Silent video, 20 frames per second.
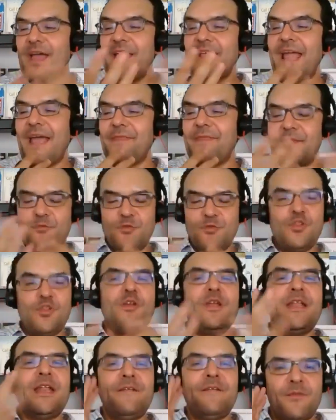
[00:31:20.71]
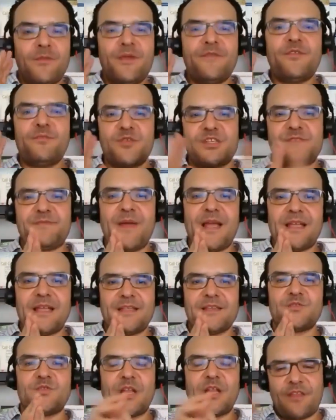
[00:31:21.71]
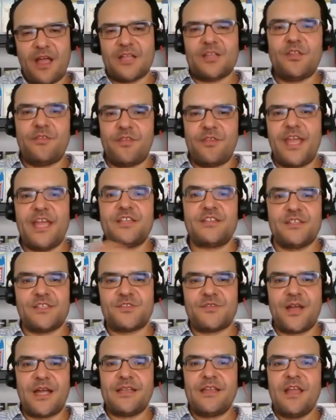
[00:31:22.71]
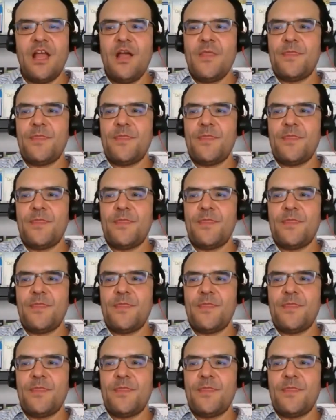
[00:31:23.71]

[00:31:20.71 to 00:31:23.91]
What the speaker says: again, we're looking at it from different perspectives when I talk to the agents, right?